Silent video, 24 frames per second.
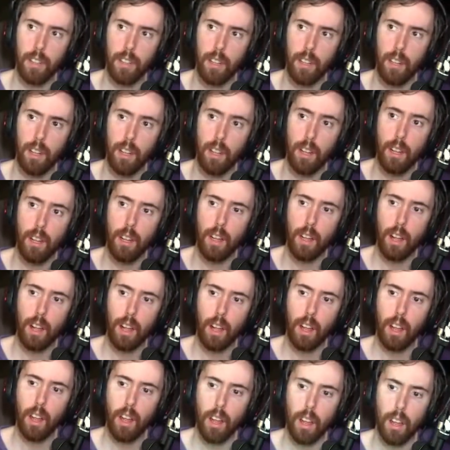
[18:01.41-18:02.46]

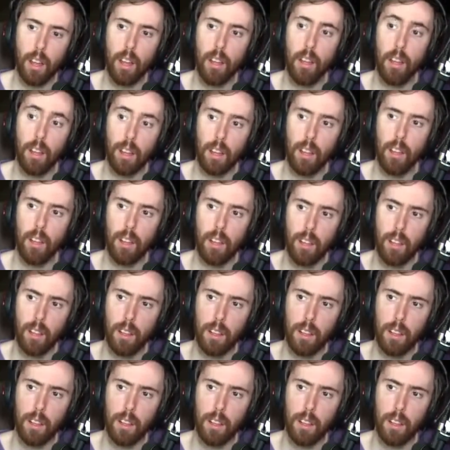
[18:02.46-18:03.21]
Nothing is said.